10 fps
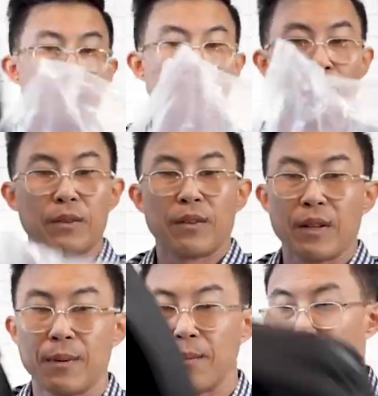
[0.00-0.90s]
both of
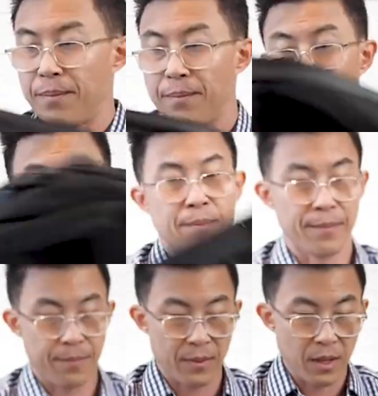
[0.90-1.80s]
them.
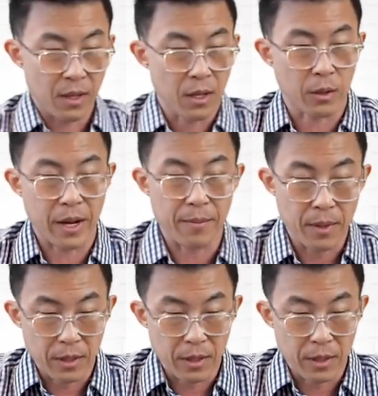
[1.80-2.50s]
Okay,